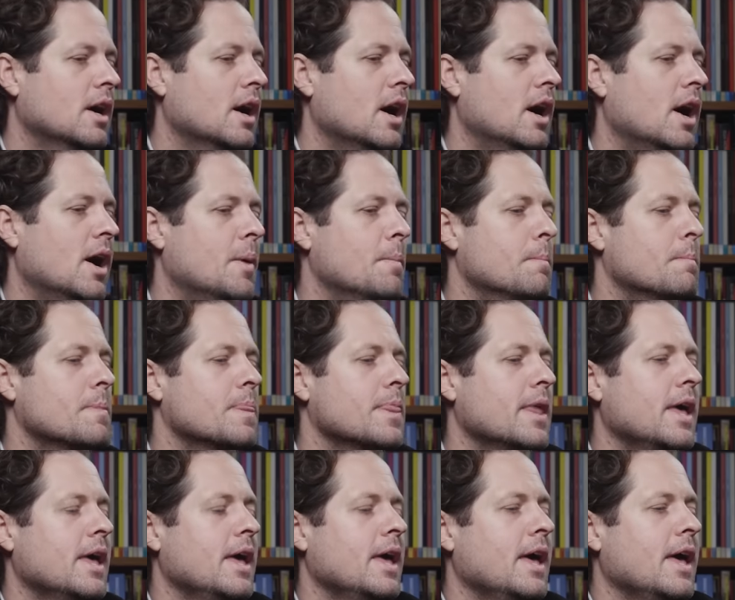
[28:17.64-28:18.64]
um,
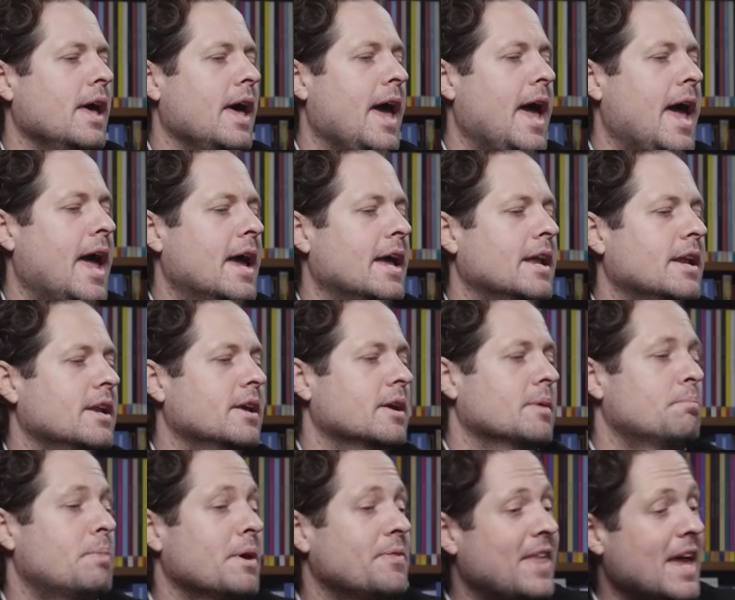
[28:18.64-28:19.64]
and
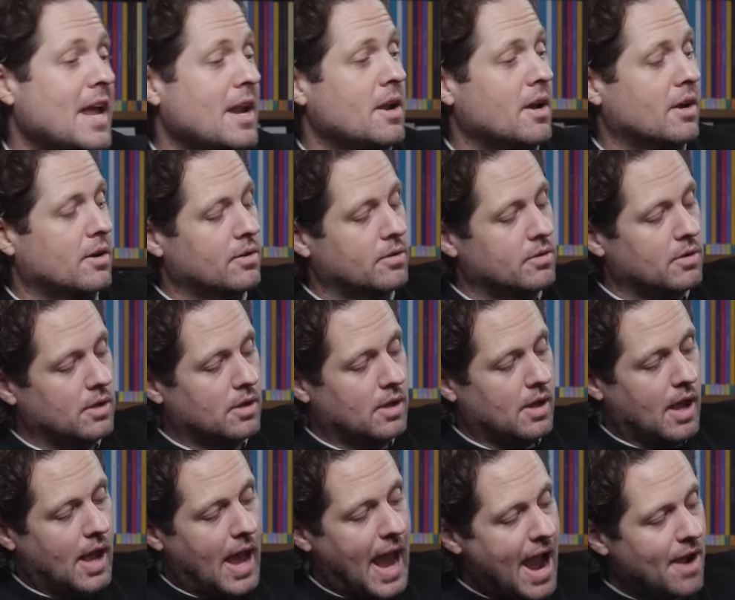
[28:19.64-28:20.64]
but then
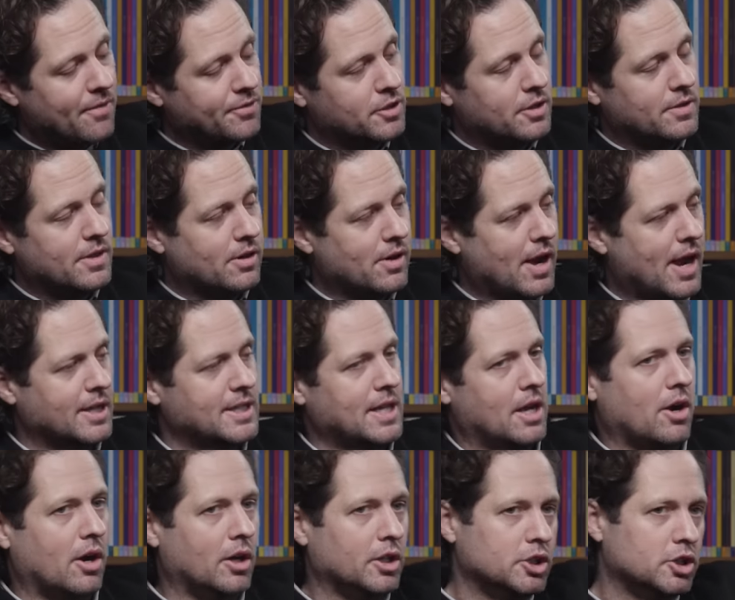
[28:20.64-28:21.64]
after the
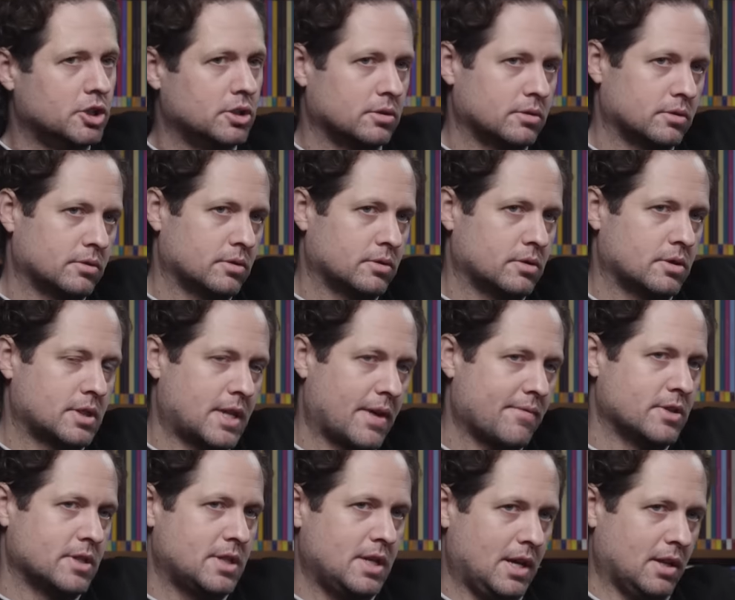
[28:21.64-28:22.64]
crackdown on the
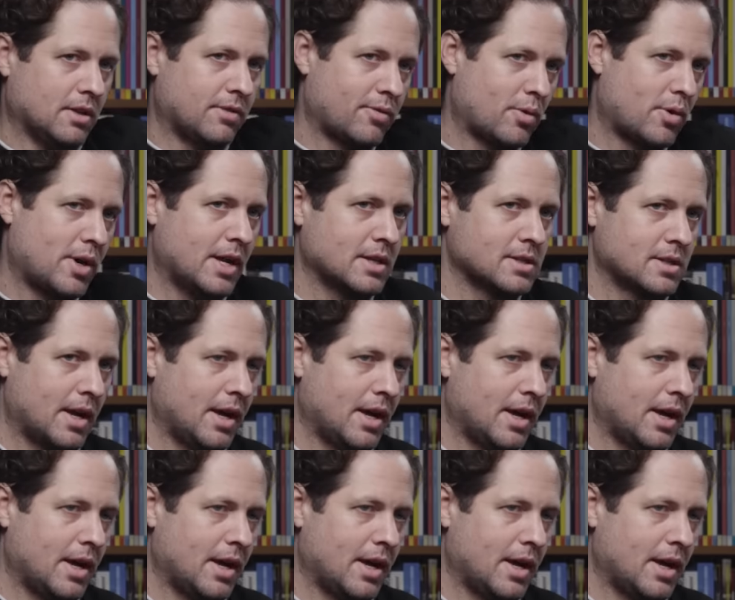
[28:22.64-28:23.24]
seventeenth, four days